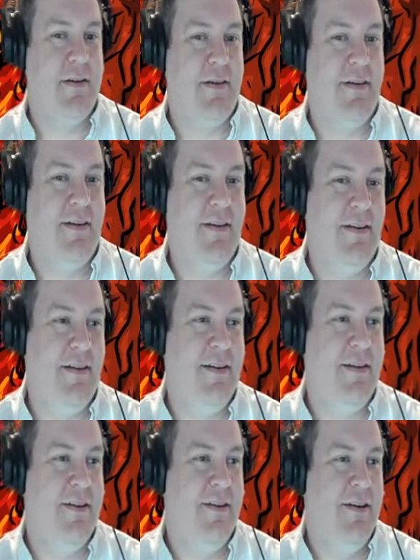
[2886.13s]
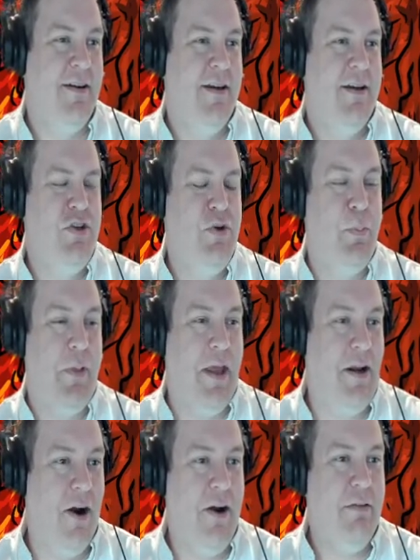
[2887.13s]
know, but do
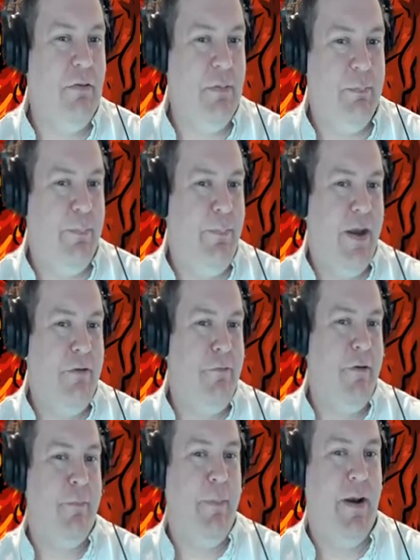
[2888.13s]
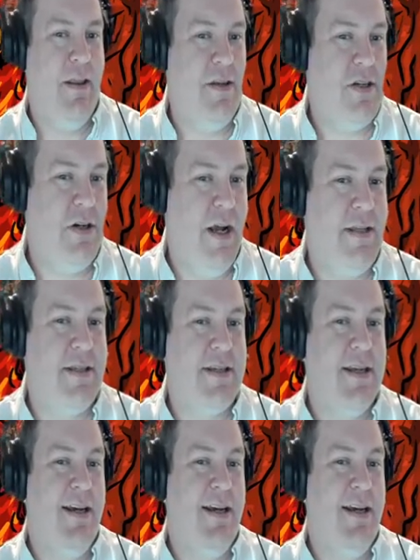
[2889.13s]
blade guard even benefit from any of the strats? I have